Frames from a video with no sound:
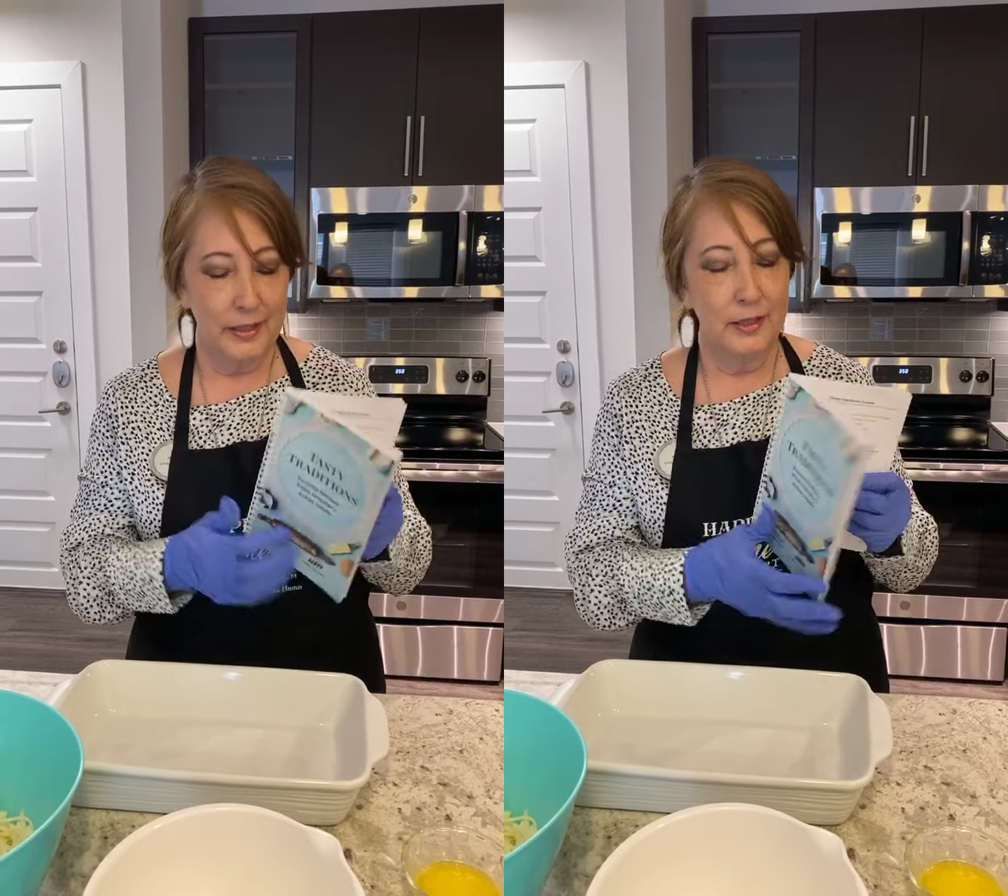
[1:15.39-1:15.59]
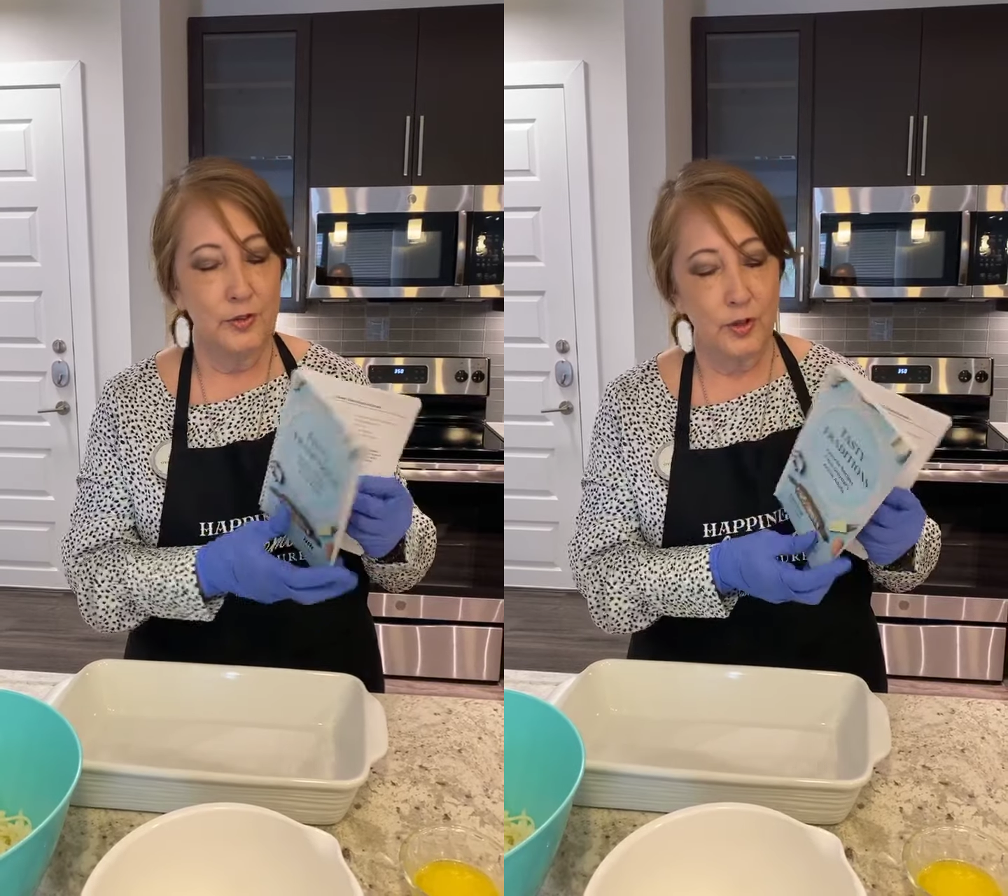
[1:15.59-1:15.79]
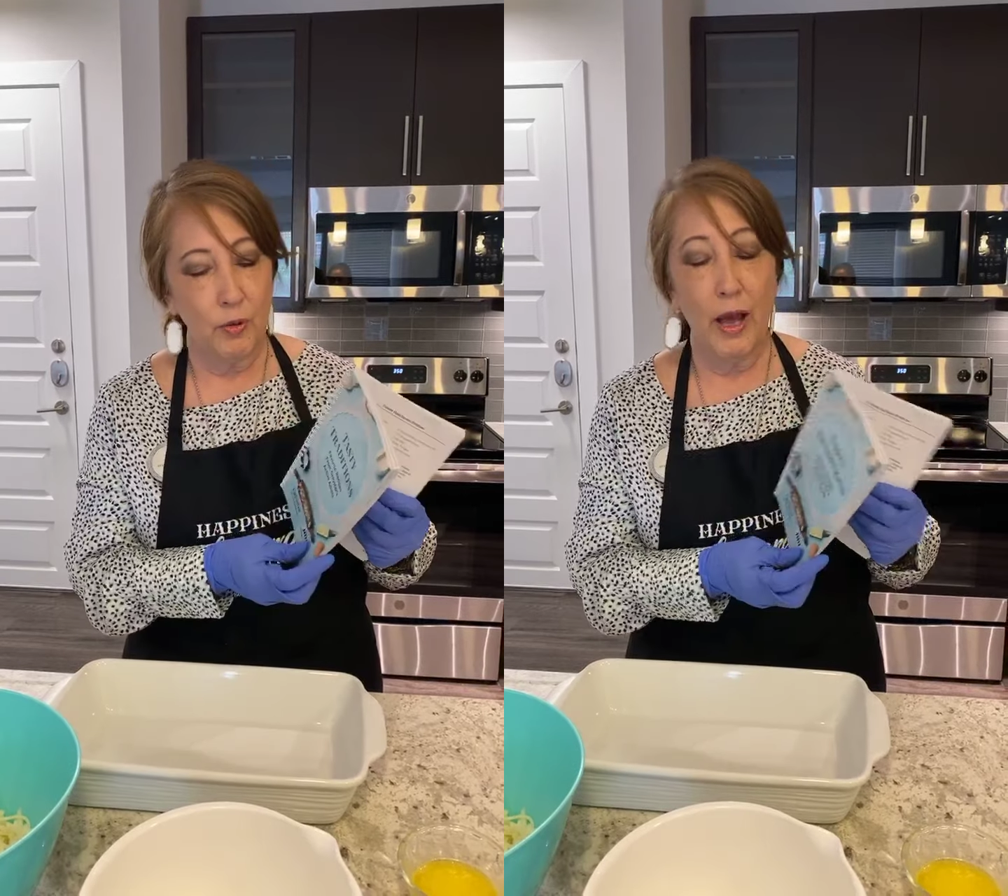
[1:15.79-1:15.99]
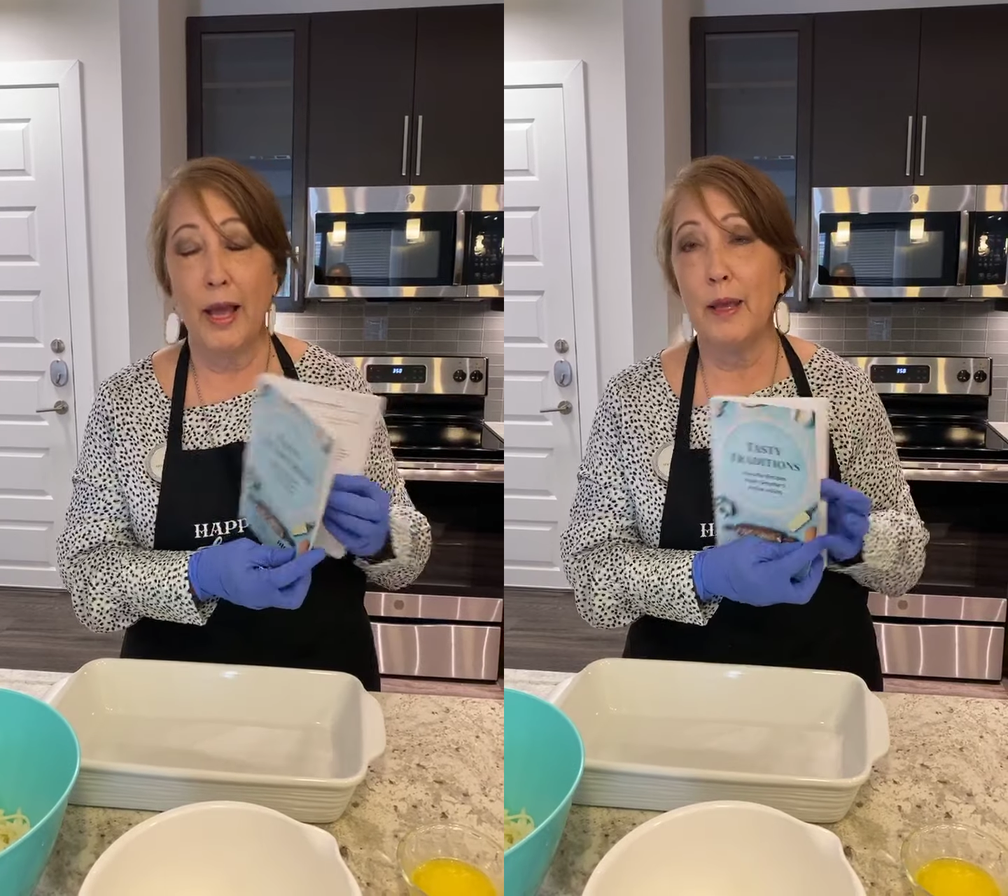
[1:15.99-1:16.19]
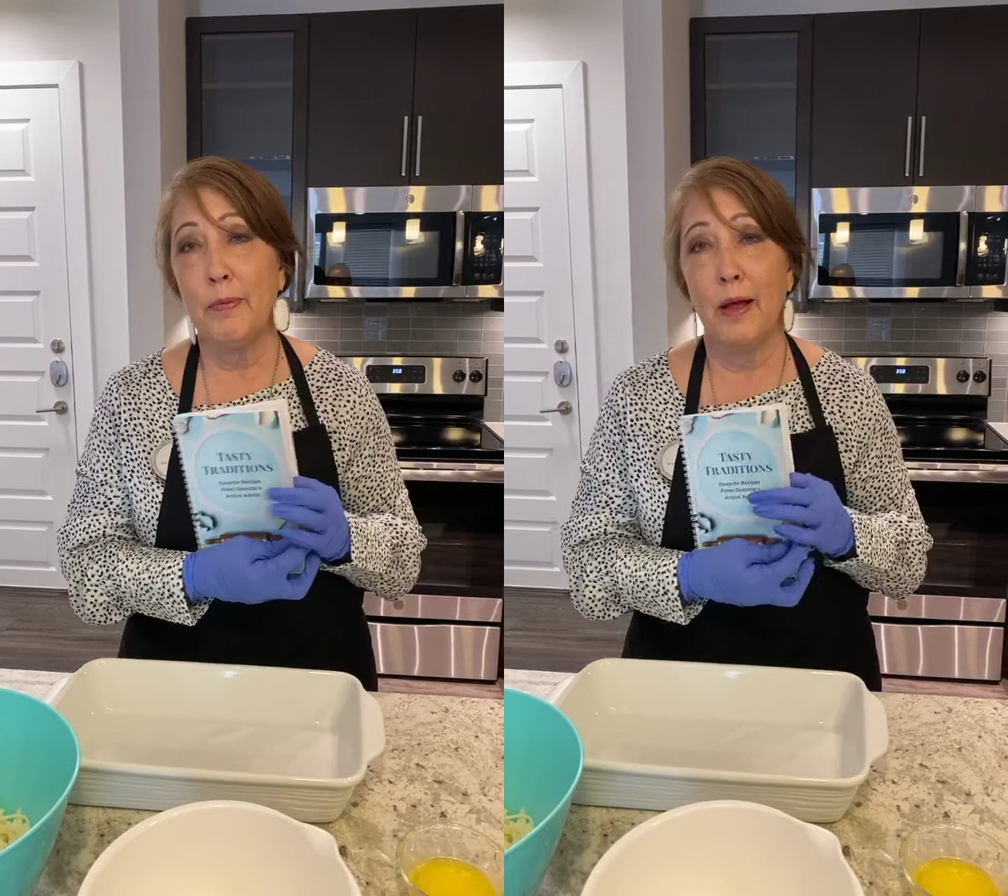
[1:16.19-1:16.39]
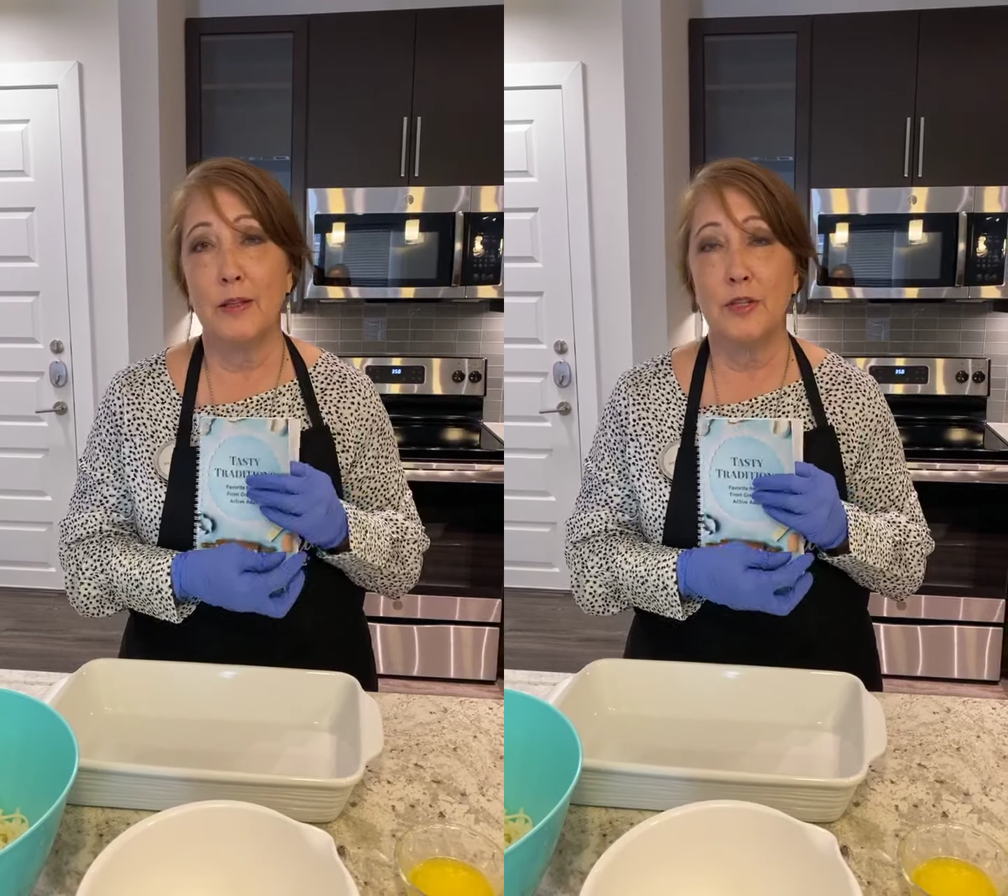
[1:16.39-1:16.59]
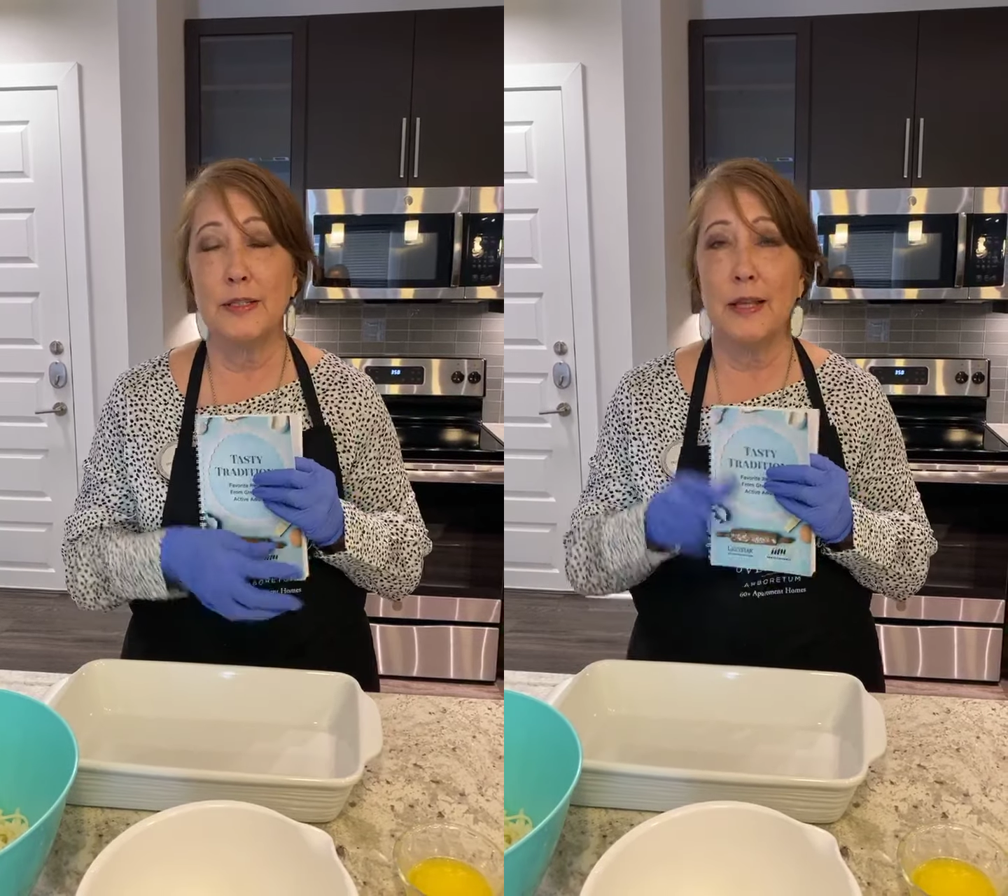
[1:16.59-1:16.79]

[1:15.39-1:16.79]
So I apologize,